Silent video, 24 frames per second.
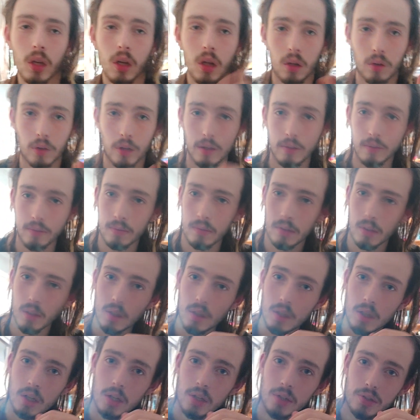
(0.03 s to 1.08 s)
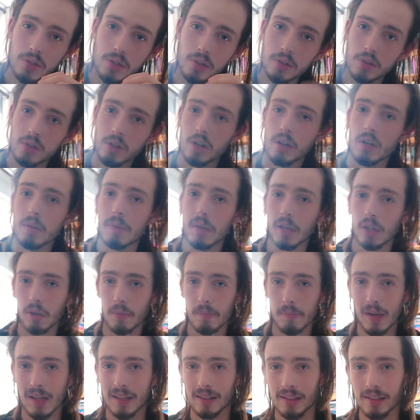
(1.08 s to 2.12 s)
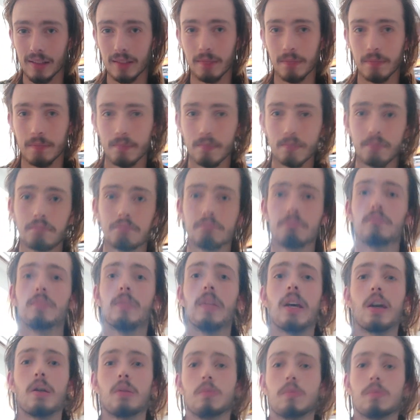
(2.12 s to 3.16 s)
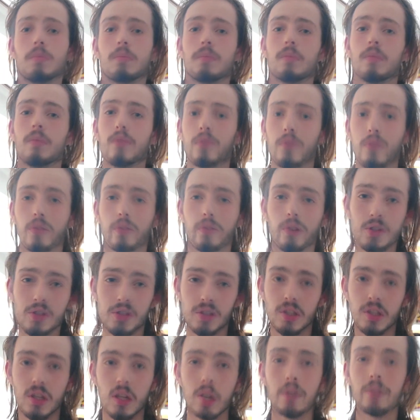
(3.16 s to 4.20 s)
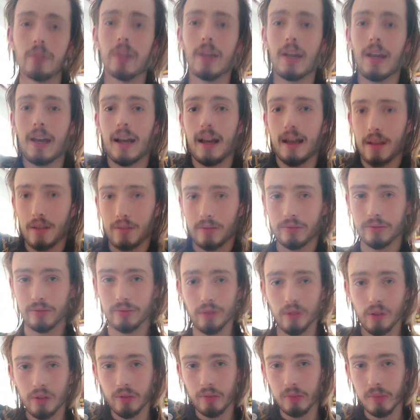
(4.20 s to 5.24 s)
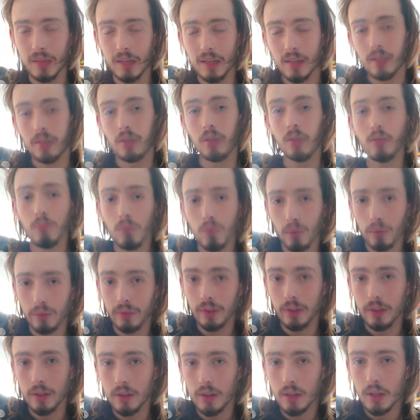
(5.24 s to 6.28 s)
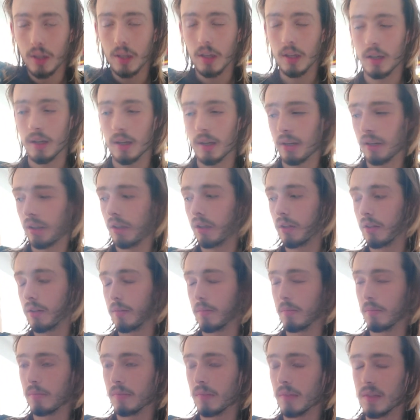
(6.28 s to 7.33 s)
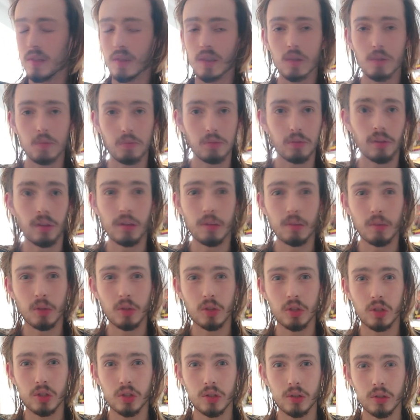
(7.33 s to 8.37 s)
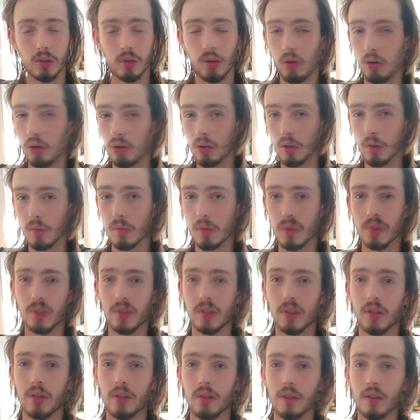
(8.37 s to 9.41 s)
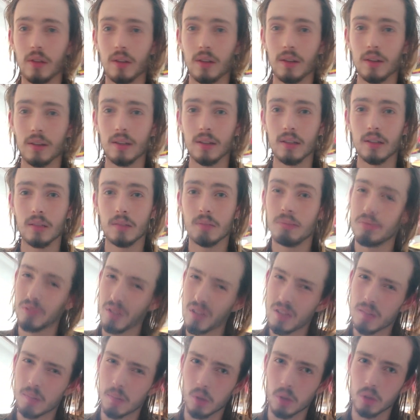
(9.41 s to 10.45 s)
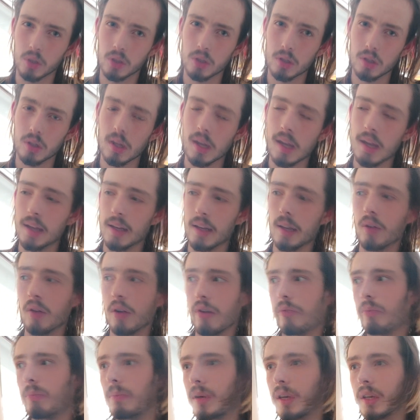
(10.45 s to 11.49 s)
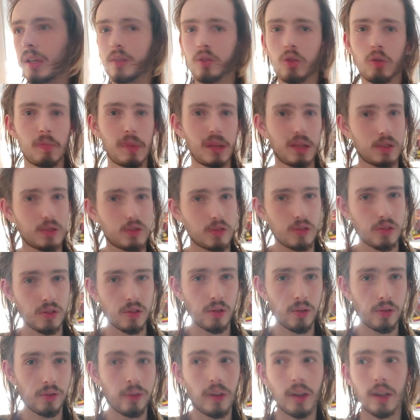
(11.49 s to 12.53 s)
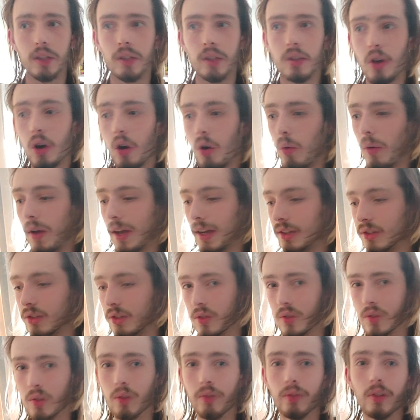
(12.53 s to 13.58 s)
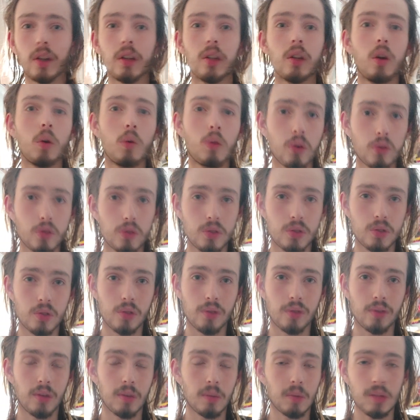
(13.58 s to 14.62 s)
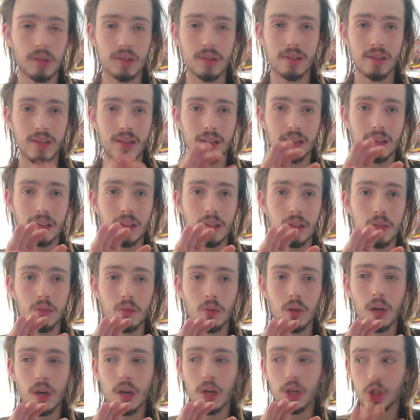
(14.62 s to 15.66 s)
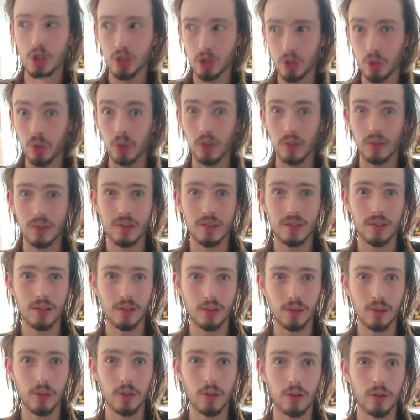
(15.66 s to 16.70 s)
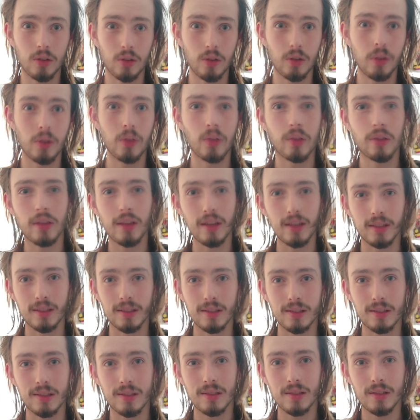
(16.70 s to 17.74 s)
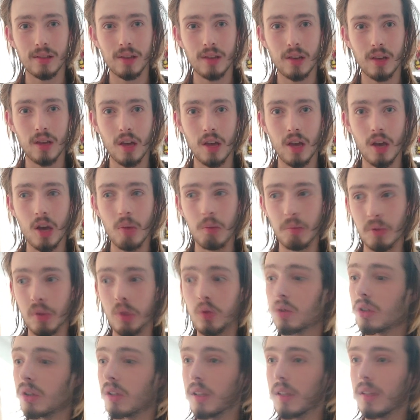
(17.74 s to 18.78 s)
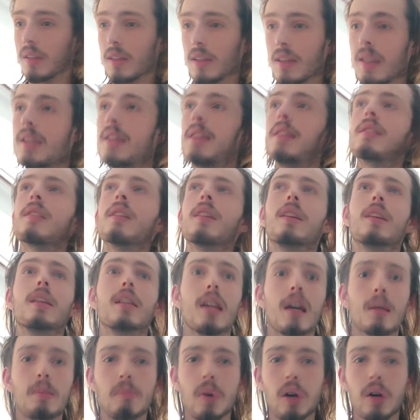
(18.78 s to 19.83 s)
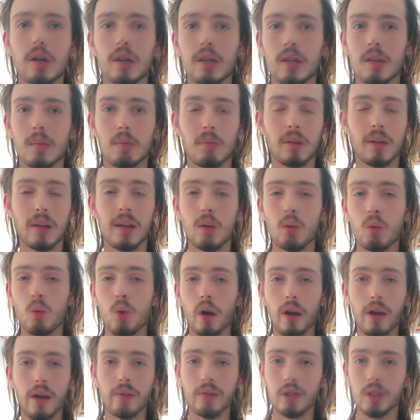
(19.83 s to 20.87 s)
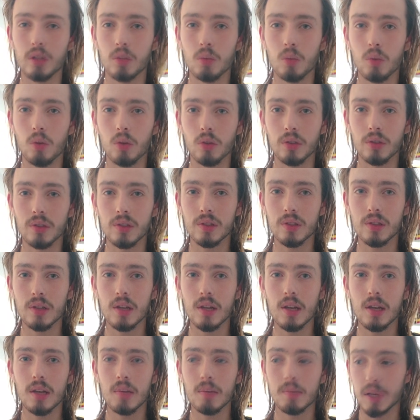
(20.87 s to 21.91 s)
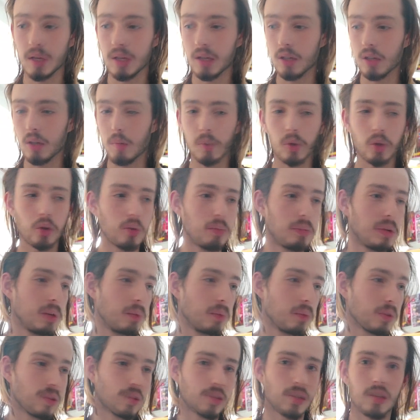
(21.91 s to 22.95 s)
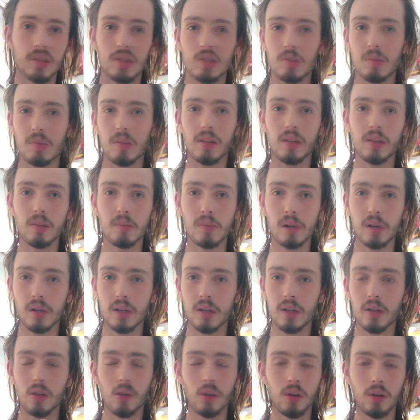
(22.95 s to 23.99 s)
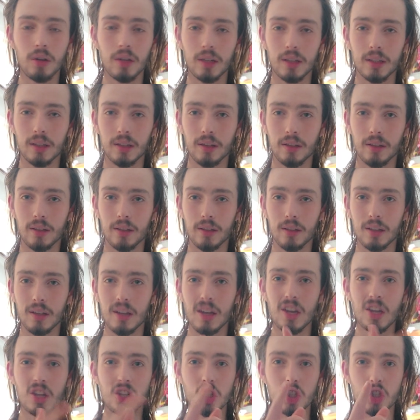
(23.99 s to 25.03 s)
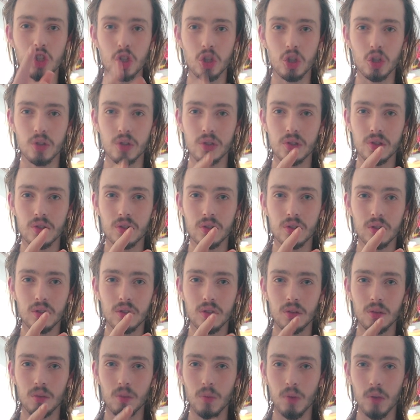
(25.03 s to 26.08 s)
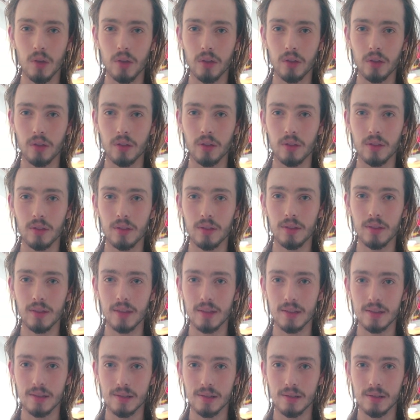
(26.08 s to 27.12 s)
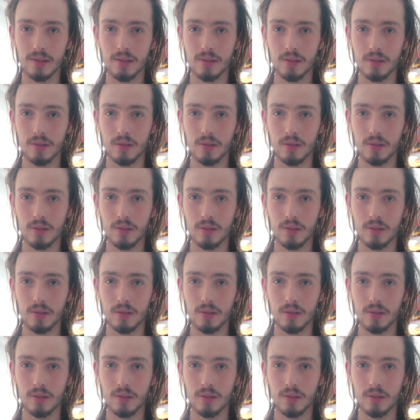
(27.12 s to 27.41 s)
All right, so you're trying to pick up mandolin. Now, for the first year and a half of playing, roughly, uh, this is pretty much all the music theory that I needed, pretty much. Now, I've picked up extra stuff. I know extra stuff. I know other stuff. And I'm not saying that you shouldn't learn other things, but you can easily get by and play whatever you want, pick up other people's songs, play them by ear, all that kind of thing, just with this.